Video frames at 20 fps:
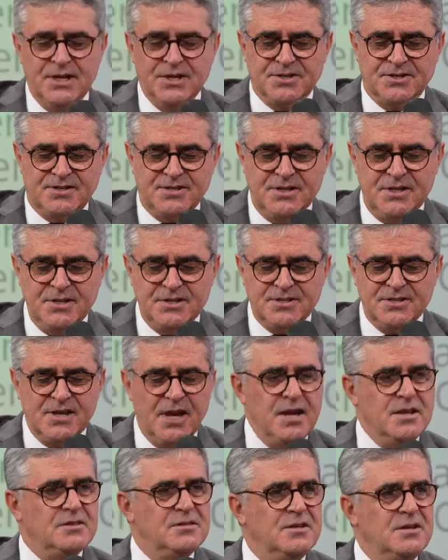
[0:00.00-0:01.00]
Since
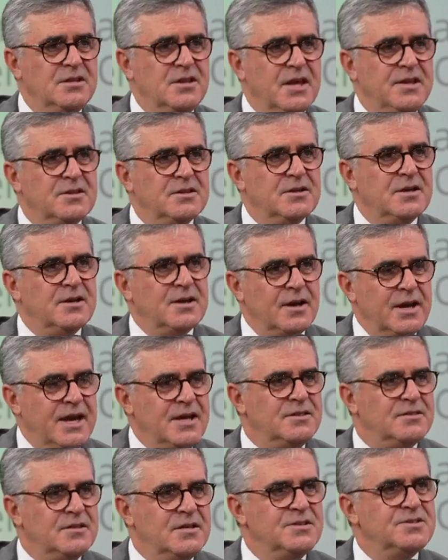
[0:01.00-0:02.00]
18,
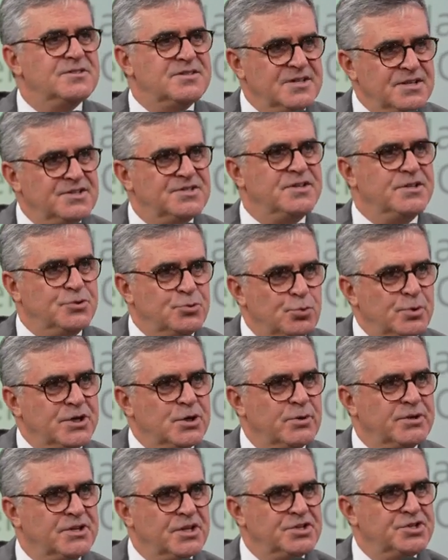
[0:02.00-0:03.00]

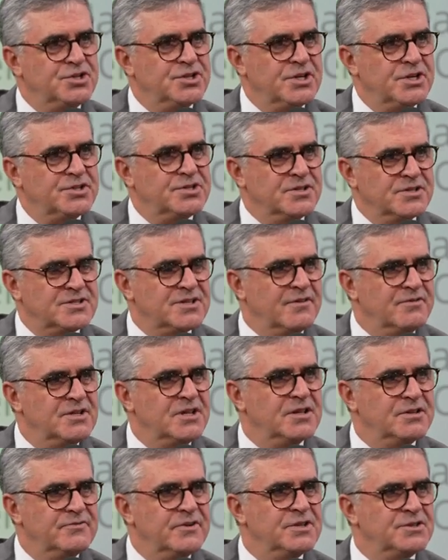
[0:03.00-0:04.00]
1863, when the church, the
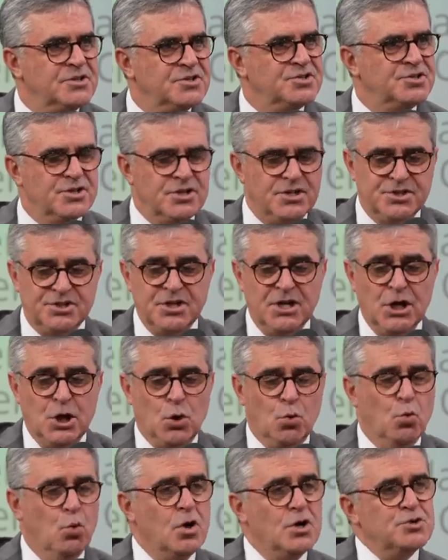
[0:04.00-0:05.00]
Seventh-day Adventist Church,
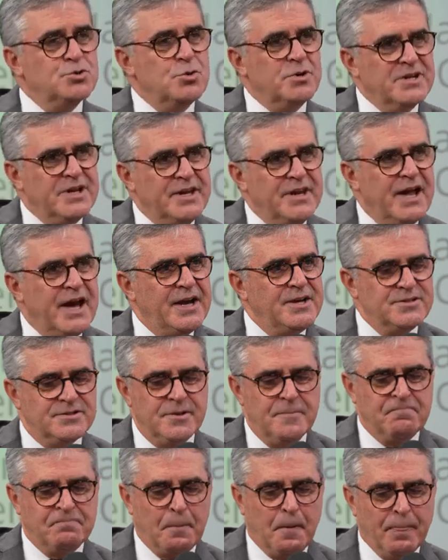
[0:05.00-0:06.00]
was organized,